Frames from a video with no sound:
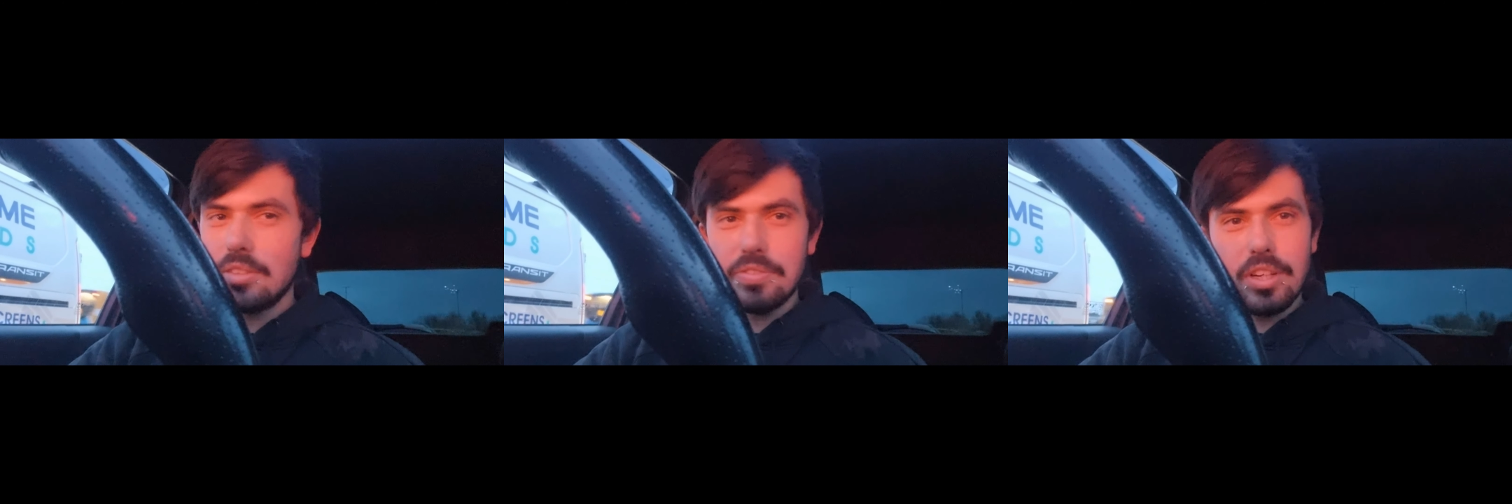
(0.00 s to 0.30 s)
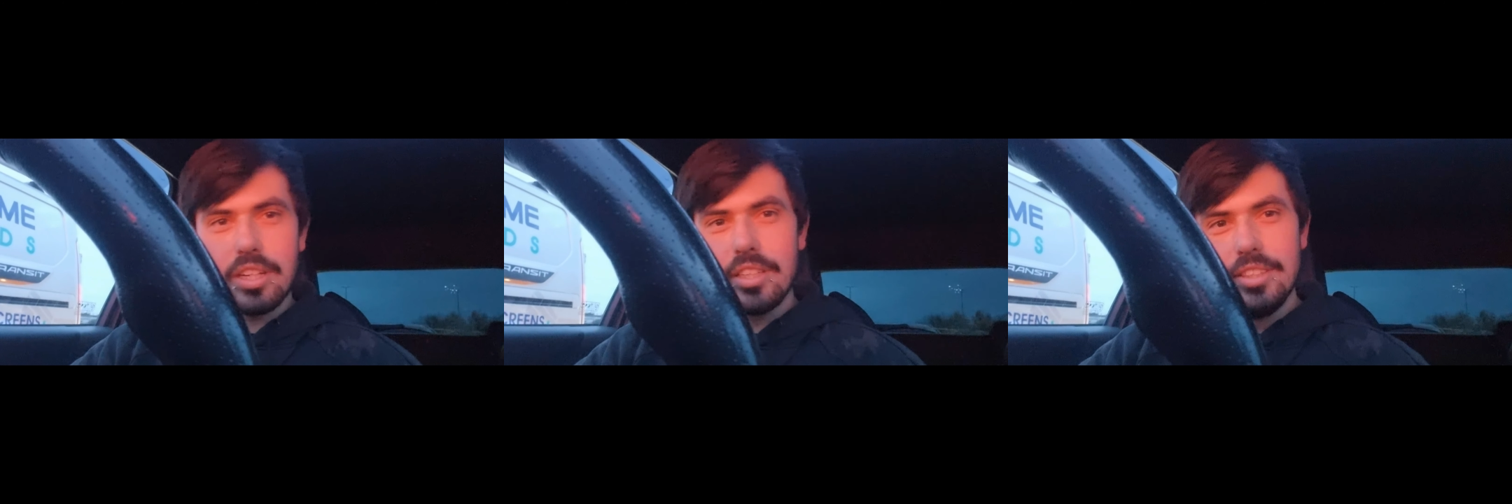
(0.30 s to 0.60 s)
the
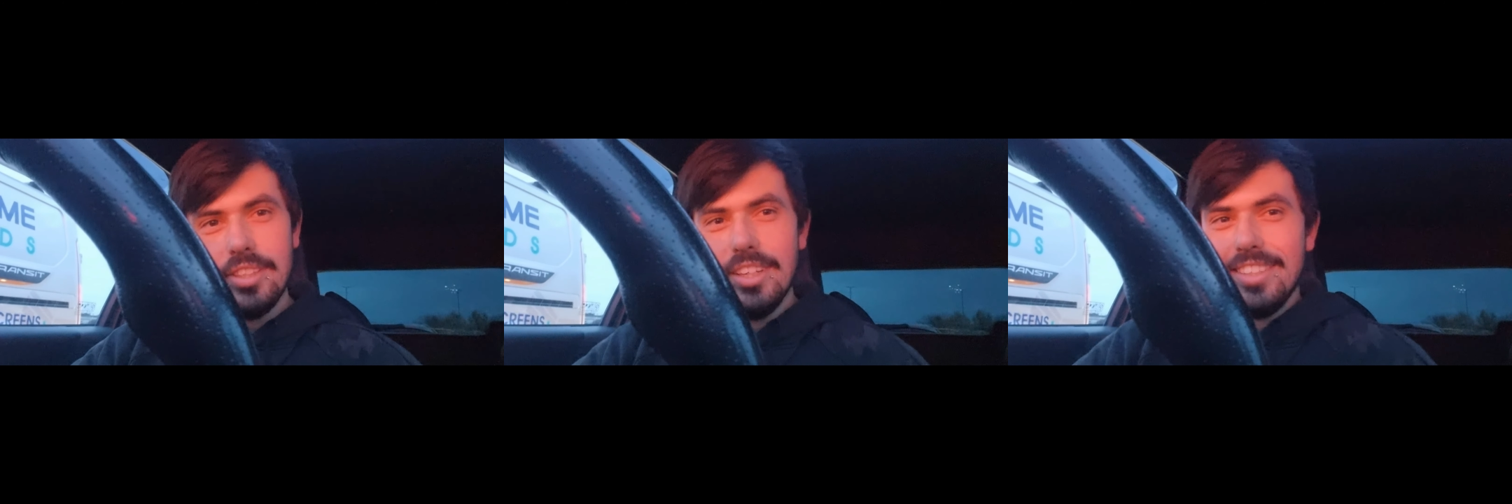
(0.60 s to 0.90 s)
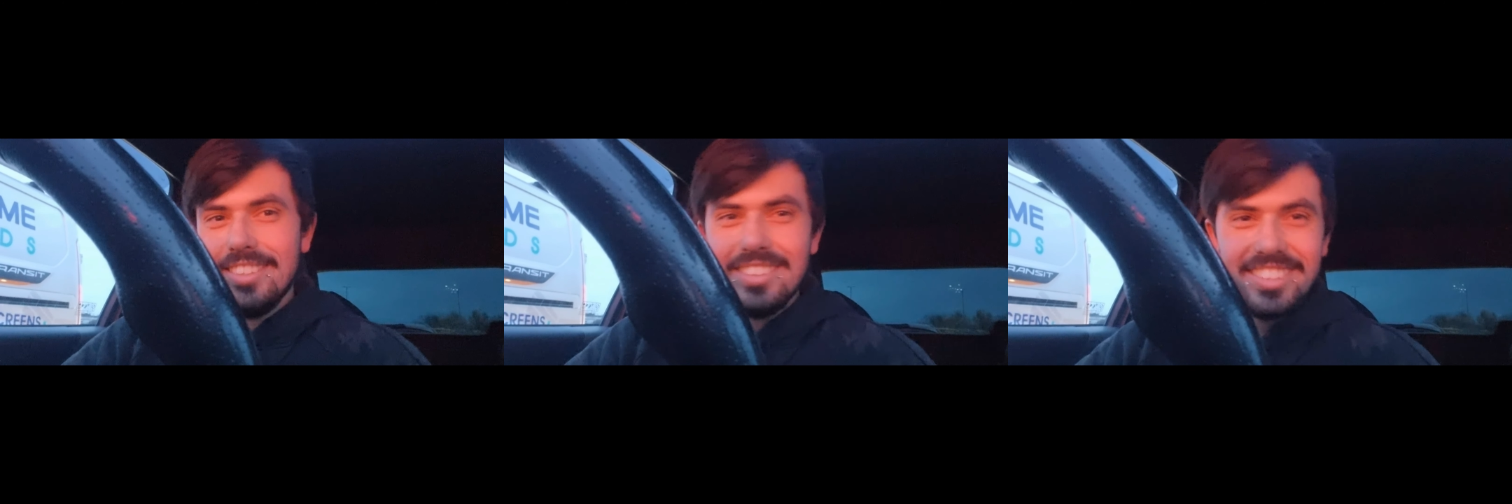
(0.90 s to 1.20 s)
fuck?
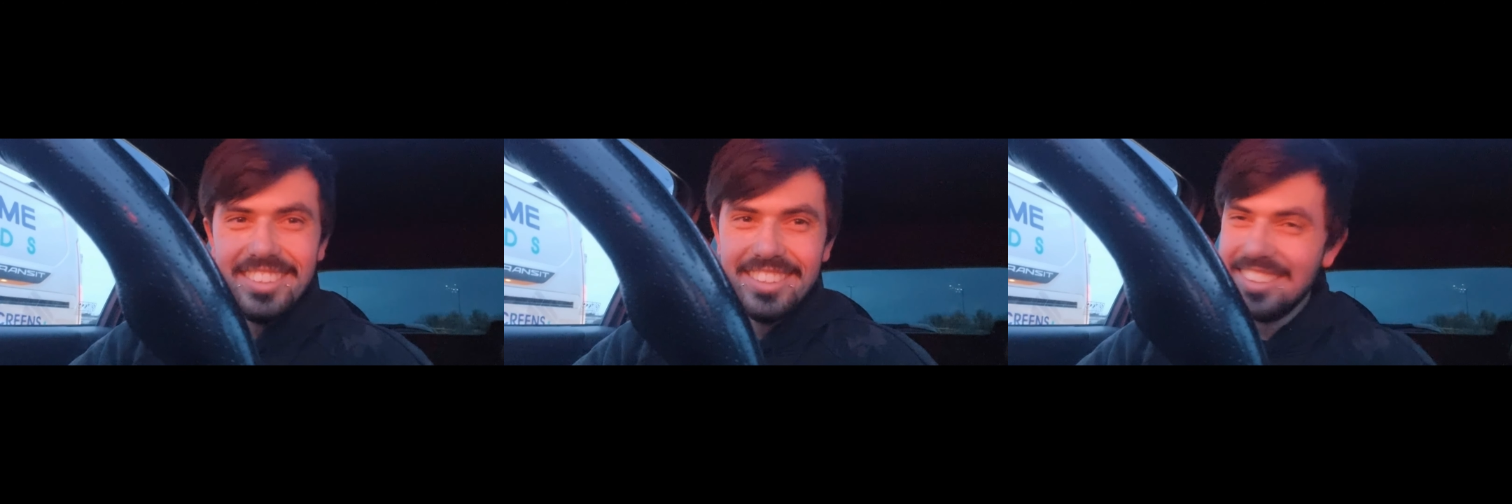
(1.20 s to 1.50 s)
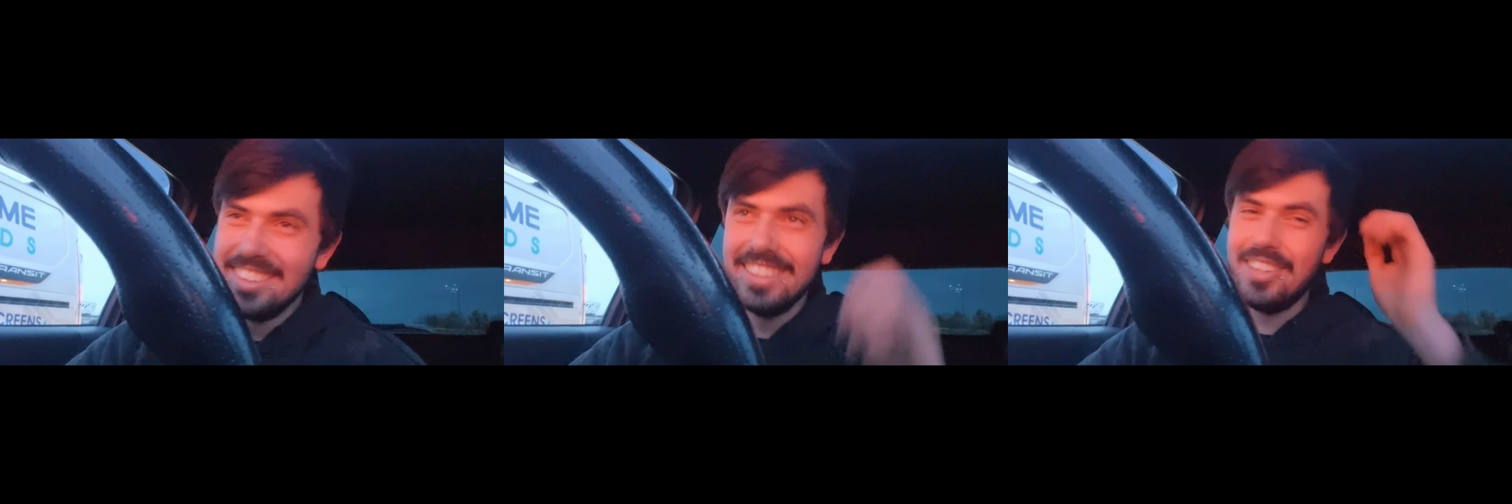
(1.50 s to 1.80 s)

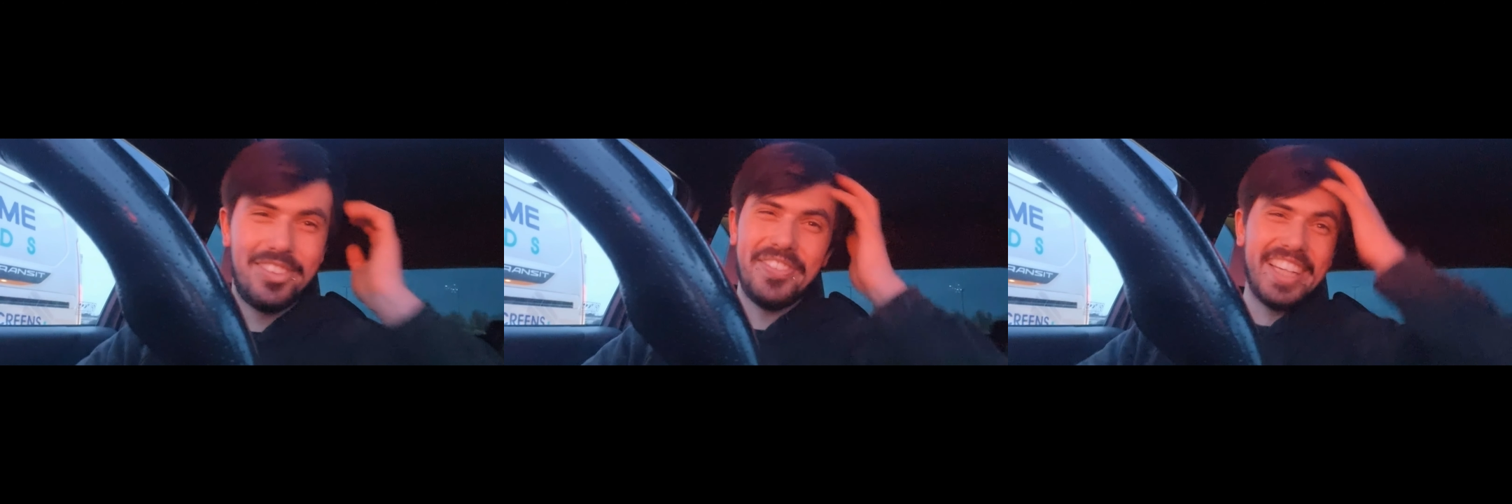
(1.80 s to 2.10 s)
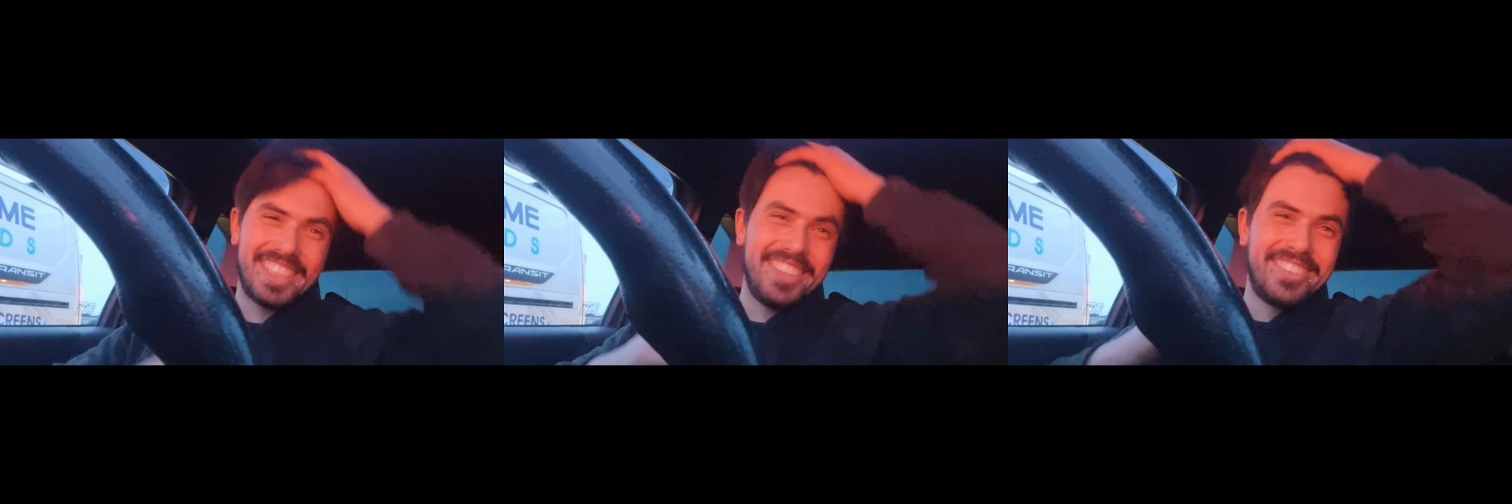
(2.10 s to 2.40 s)
It
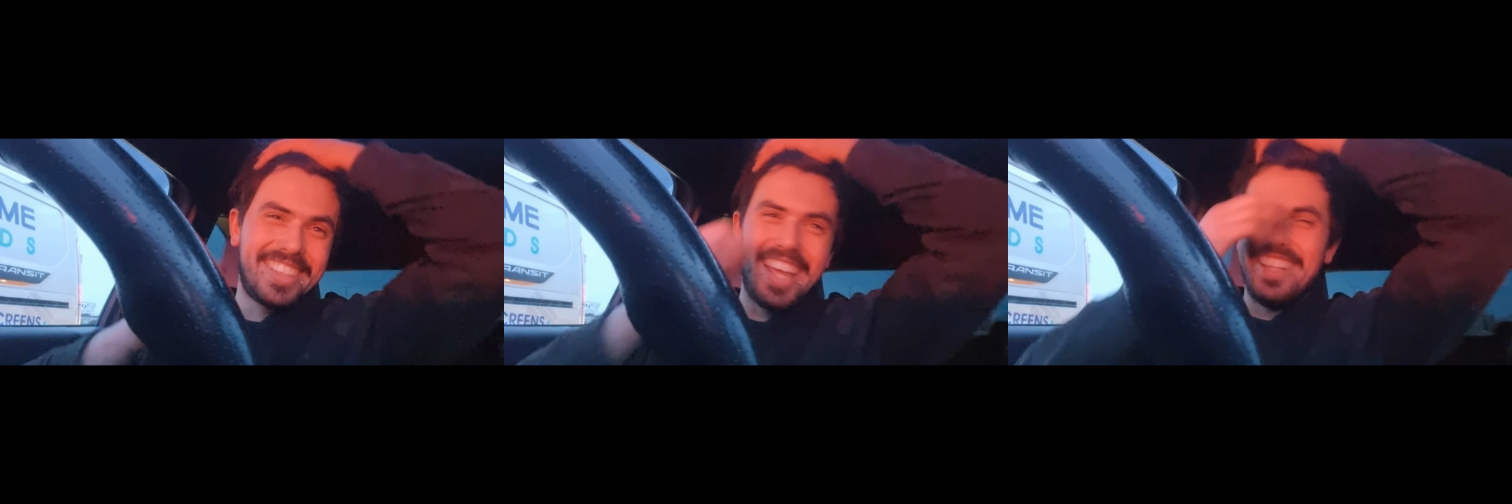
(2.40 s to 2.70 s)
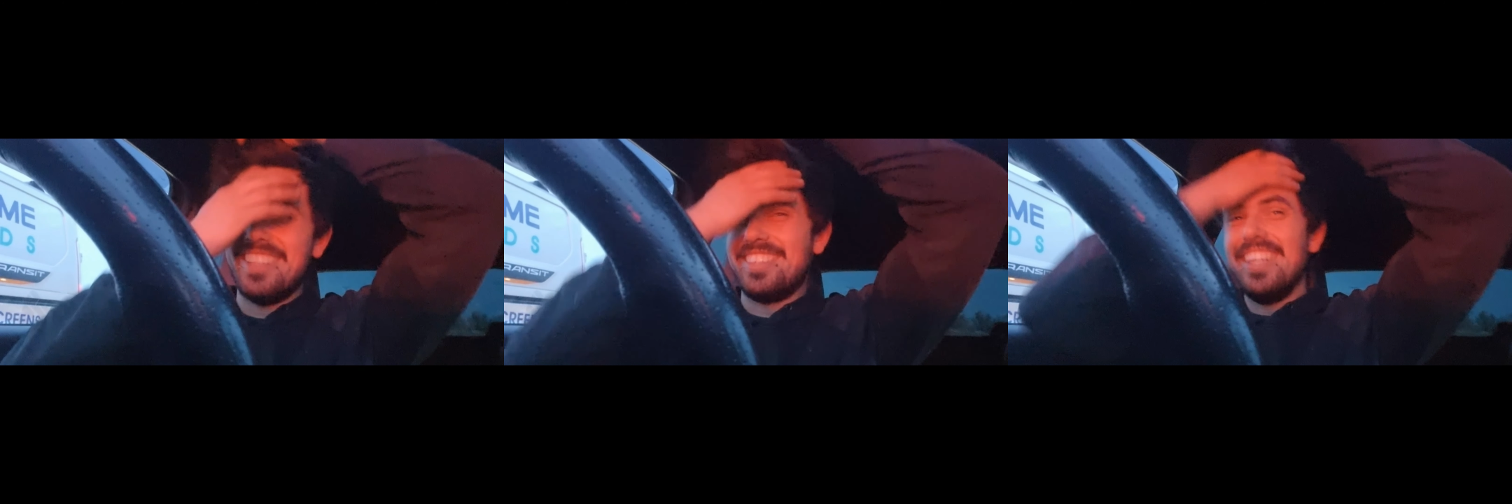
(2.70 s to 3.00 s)
makes no
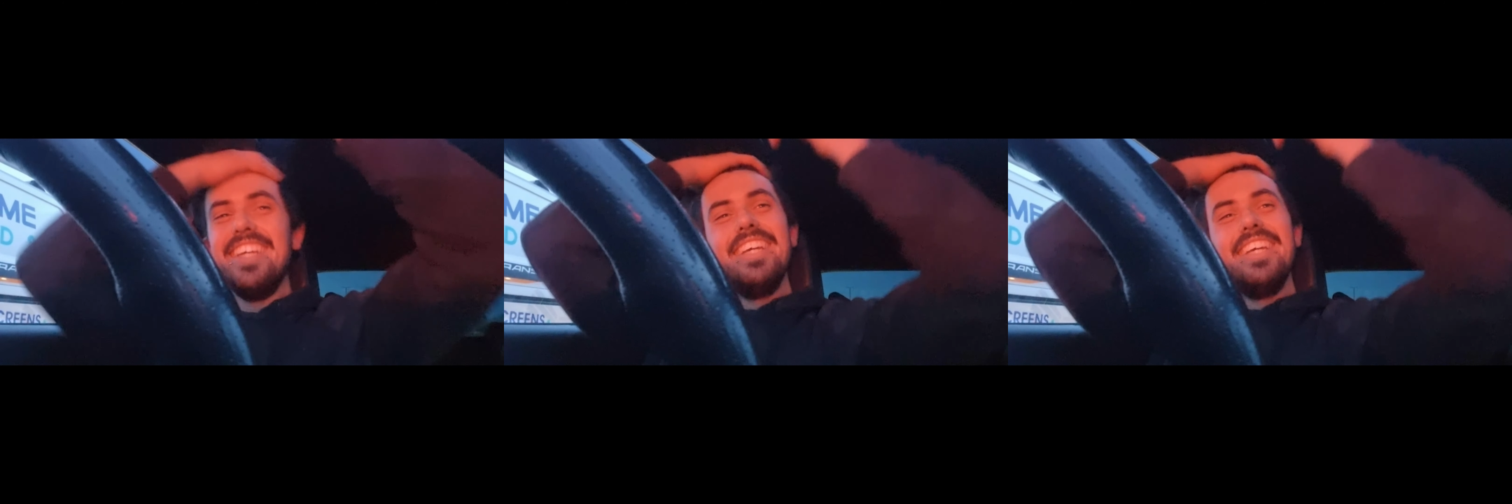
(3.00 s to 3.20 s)
sense.